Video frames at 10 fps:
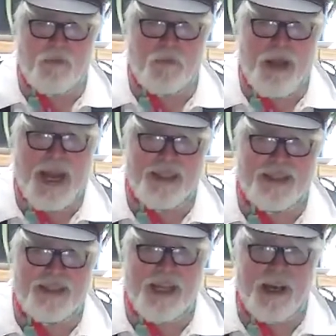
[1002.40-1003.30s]

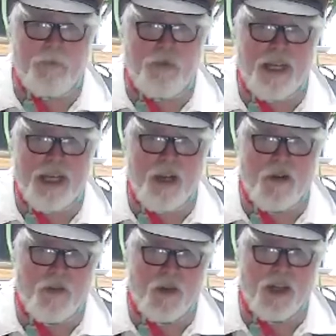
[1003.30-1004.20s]
pass that plant
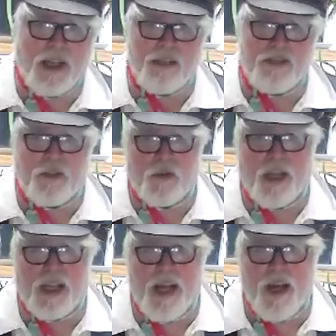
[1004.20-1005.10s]
over unless they're
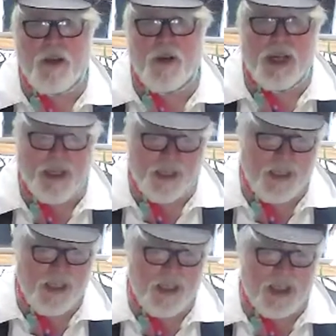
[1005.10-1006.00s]
really hungry.
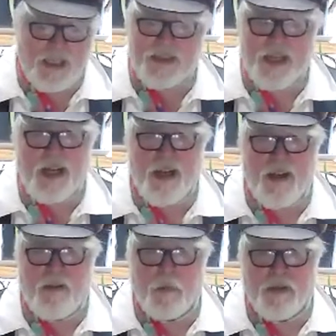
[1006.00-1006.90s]
It's not
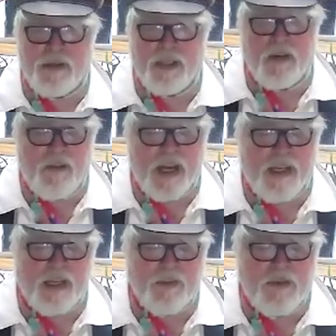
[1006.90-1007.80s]
100%
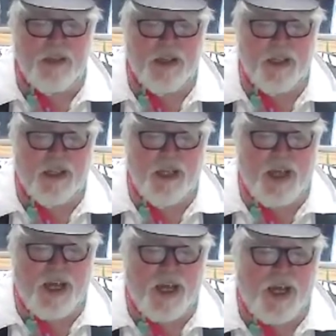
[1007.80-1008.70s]
effective.
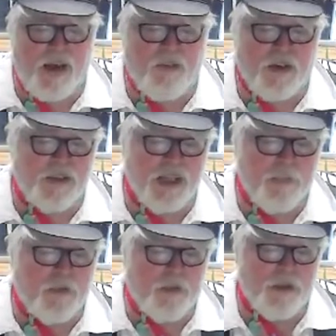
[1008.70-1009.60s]
For
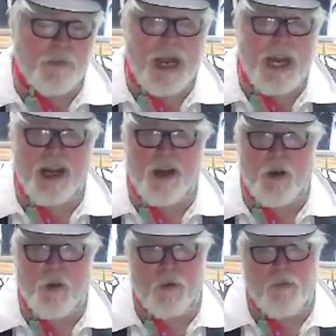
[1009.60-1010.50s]
example,
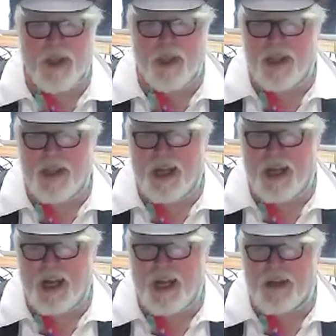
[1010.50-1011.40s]
tobacco,
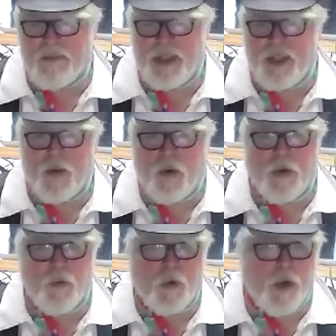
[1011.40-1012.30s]
I've seen
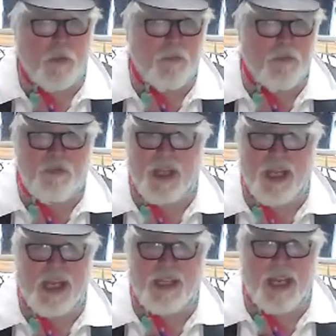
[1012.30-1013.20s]
hornworm
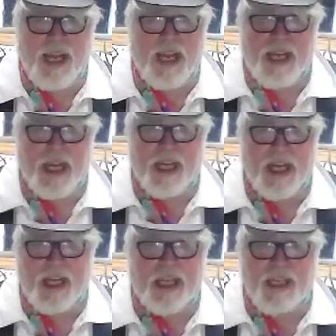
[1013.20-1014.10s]
eat the heck out of
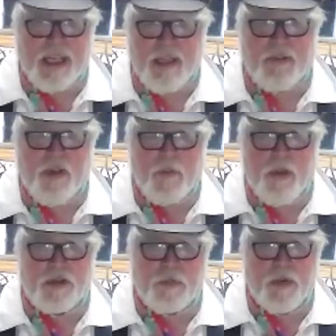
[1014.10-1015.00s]
it, even though
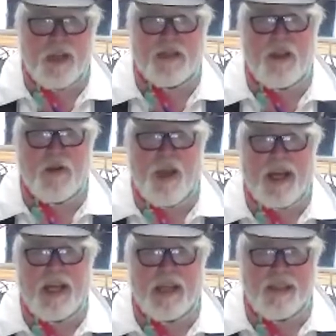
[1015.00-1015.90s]
most bugs don't
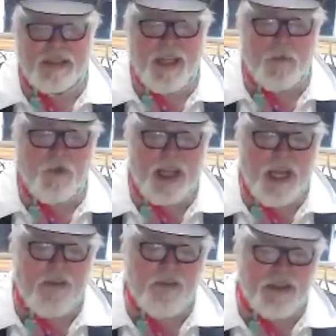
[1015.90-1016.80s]
like it. Same with
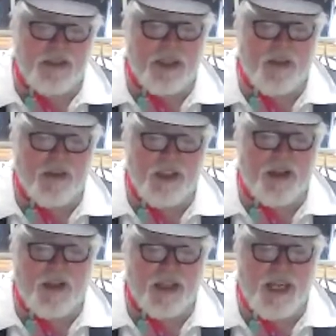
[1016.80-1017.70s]
aphids,
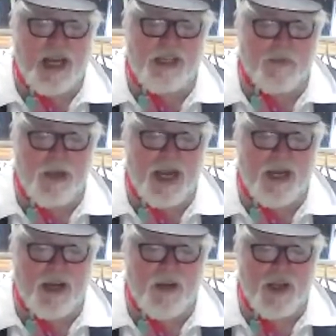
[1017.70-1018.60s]
they'll attack
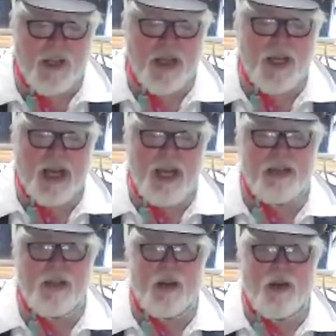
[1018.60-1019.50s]
tobacco.
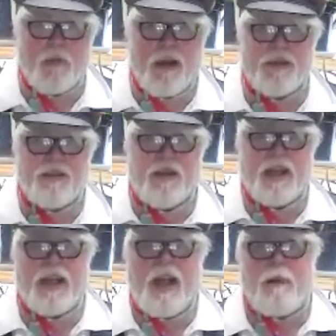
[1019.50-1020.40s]
And there are bugs that'll
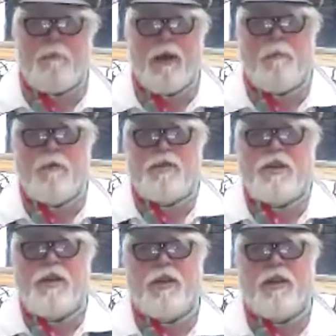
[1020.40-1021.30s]
eat hot peppers
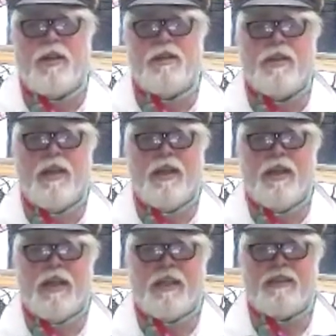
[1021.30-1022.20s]
too.
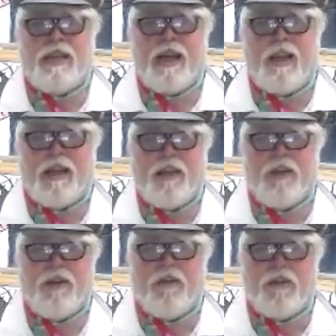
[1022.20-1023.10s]
It's not a
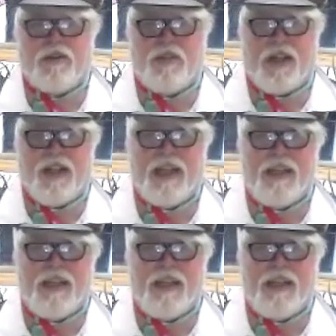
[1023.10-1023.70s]
universally